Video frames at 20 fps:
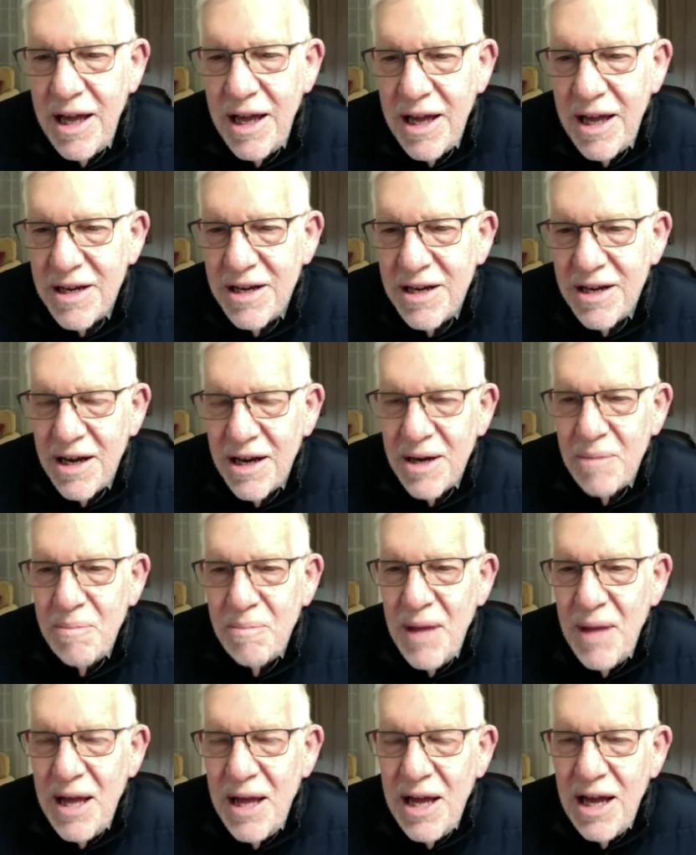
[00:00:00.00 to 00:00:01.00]
and uh,
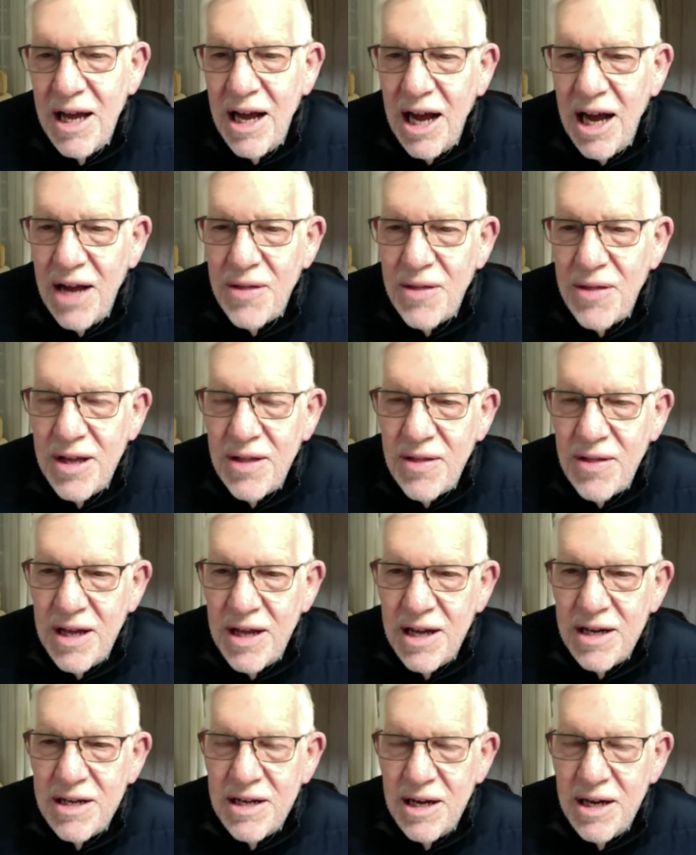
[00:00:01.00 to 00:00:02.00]
I think
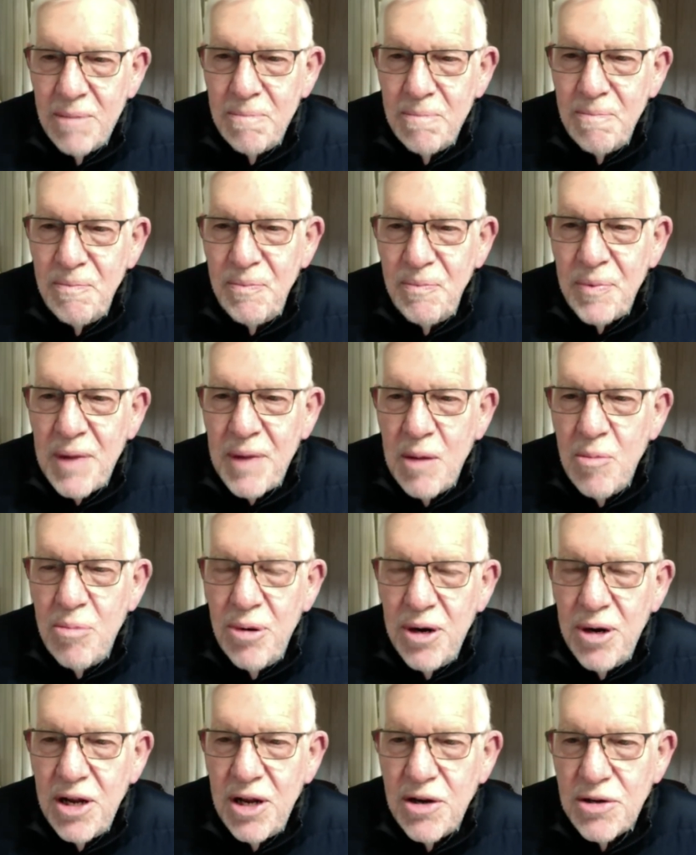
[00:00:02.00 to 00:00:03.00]
that uh,
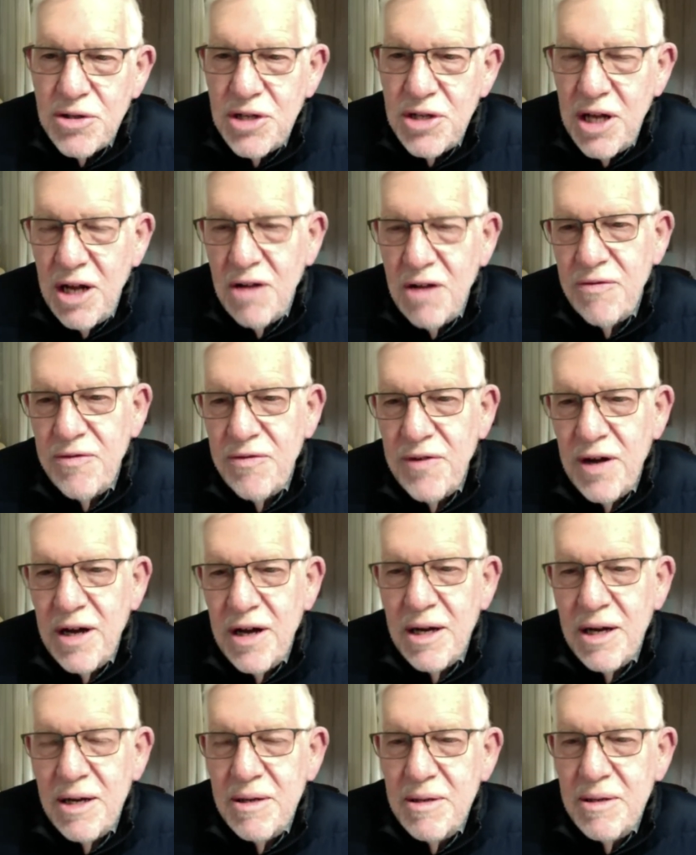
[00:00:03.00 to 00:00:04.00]
putting yourself
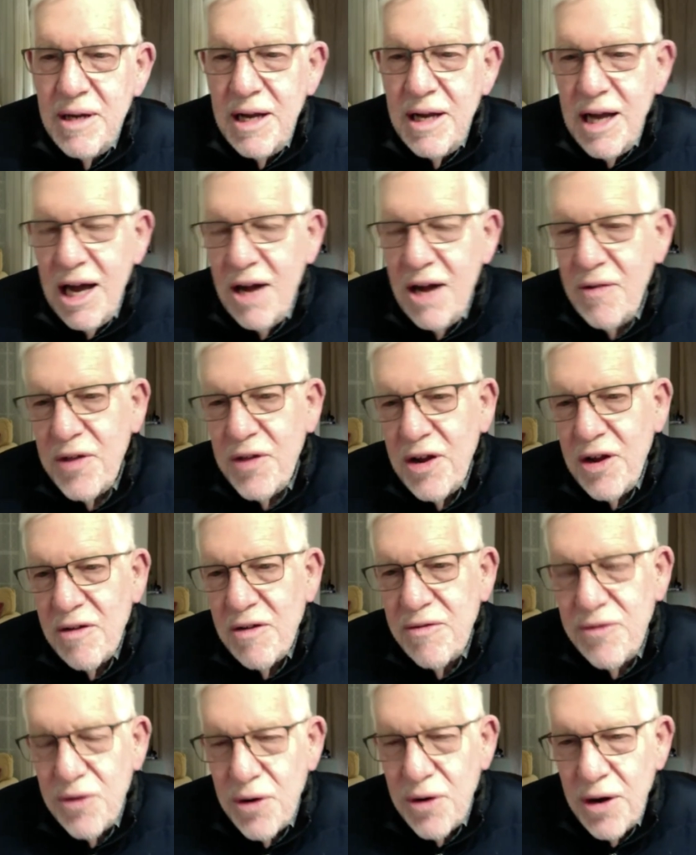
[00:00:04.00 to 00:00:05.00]
uh, out there
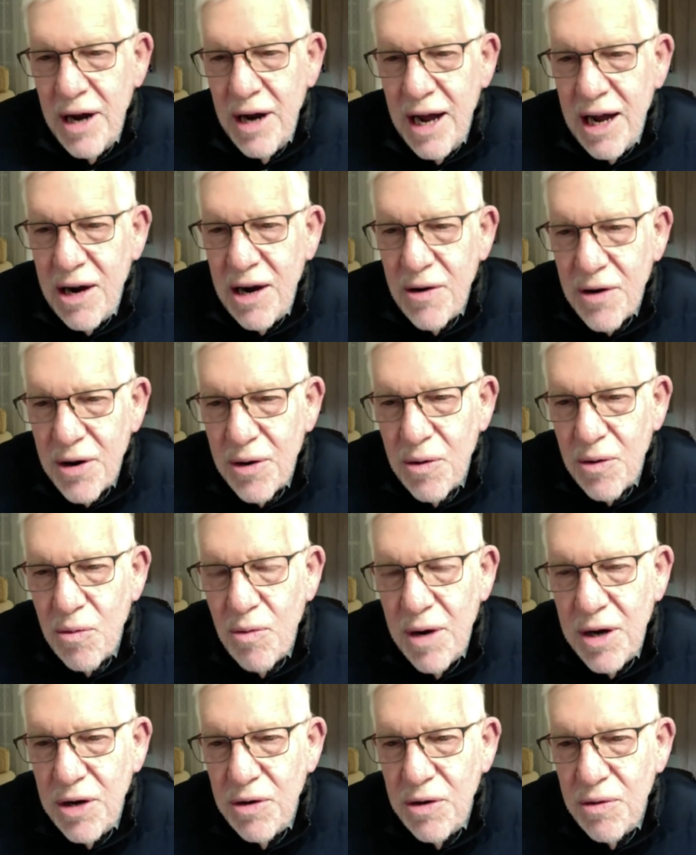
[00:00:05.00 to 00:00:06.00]
for an hour
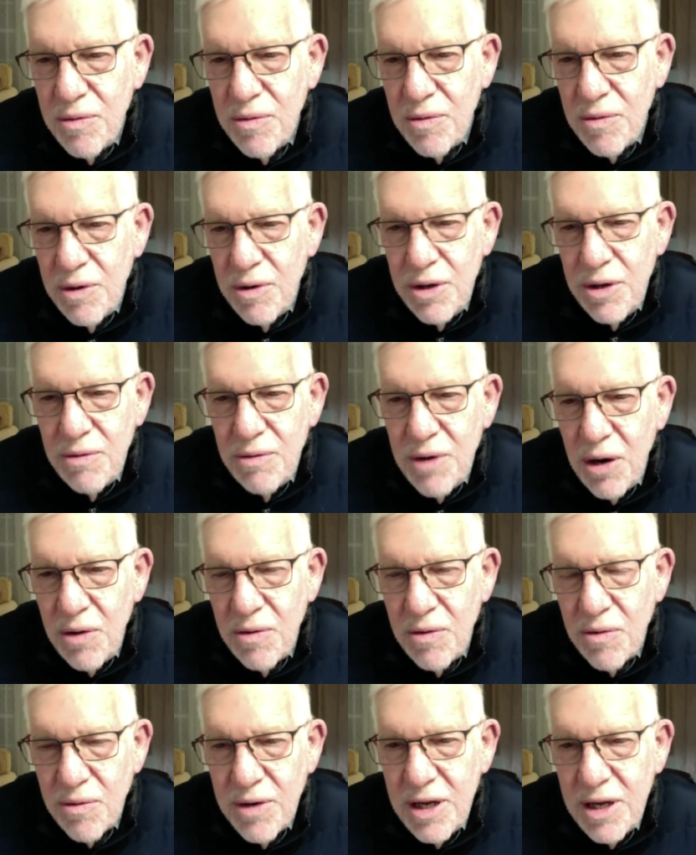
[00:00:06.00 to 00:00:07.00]
when you you
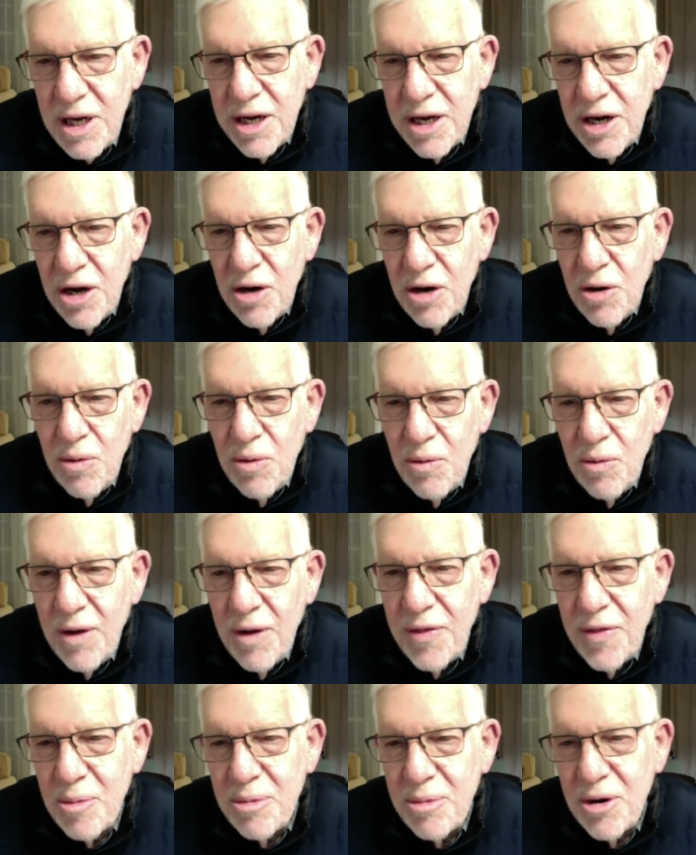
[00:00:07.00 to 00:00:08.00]
don't really know
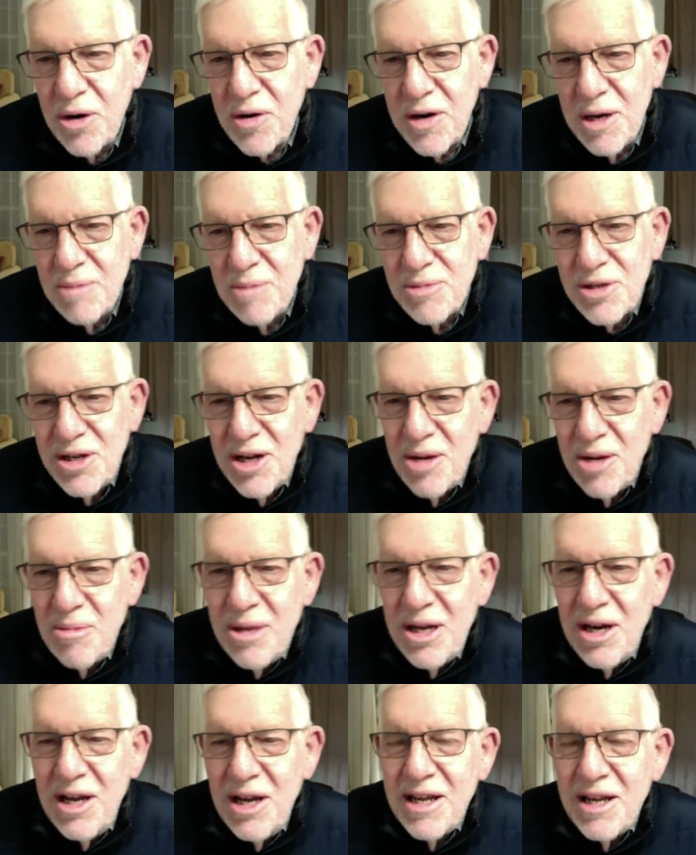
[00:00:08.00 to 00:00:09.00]
what the program's going to be
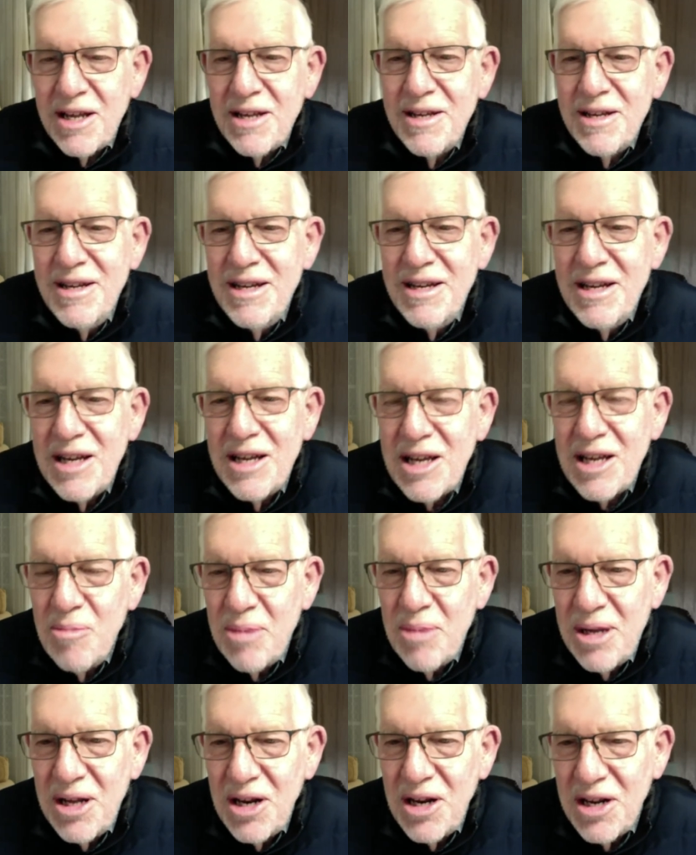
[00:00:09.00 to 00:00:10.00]
like it can
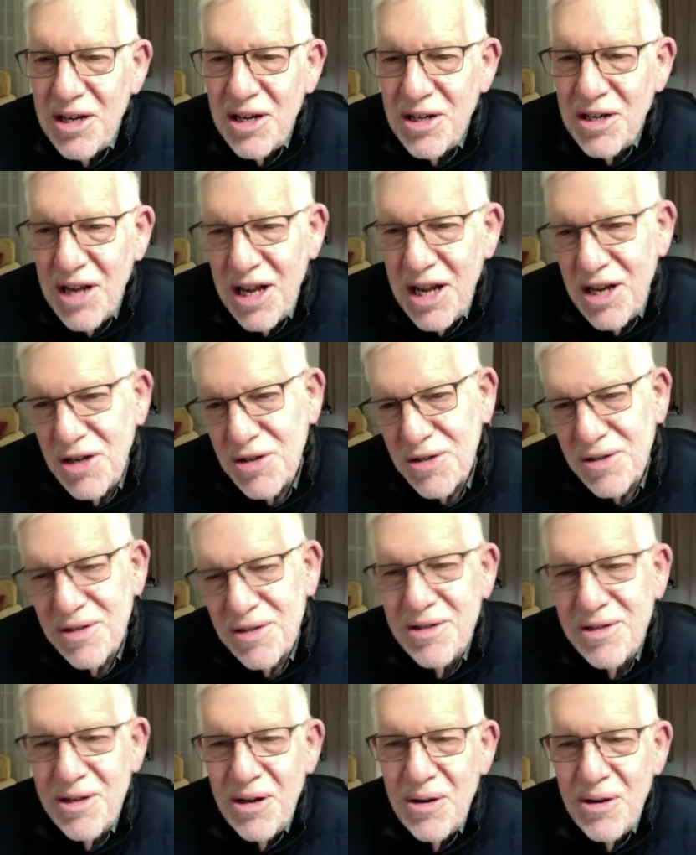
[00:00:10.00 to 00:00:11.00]
be a little dangerous
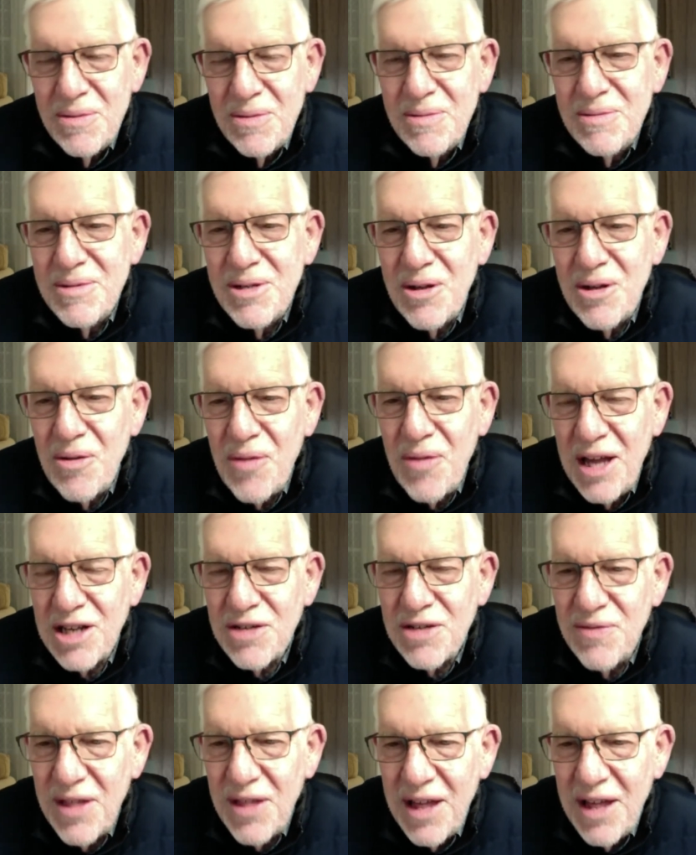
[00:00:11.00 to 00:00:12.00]
so so thanks
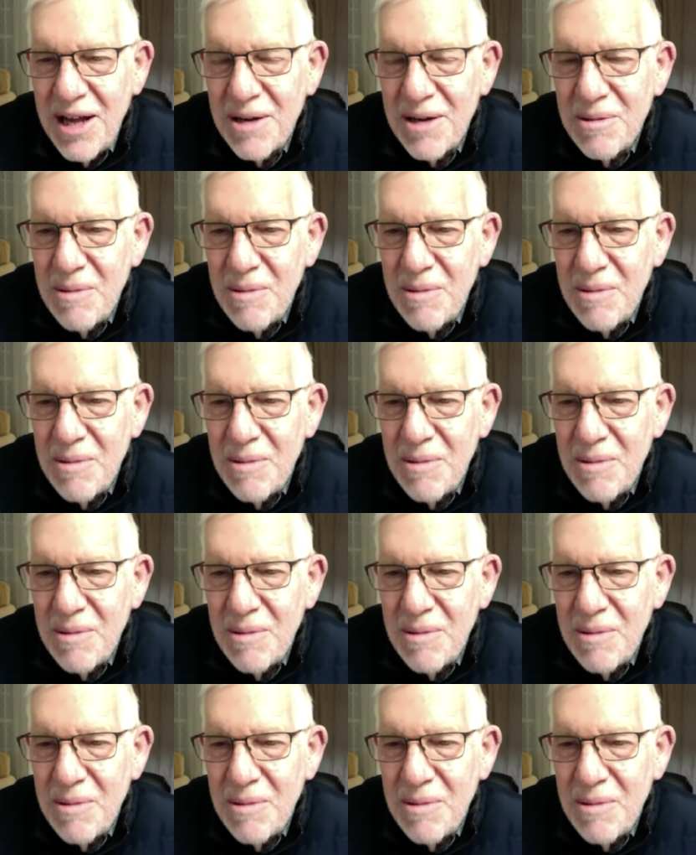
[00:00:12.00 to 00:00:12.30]
for that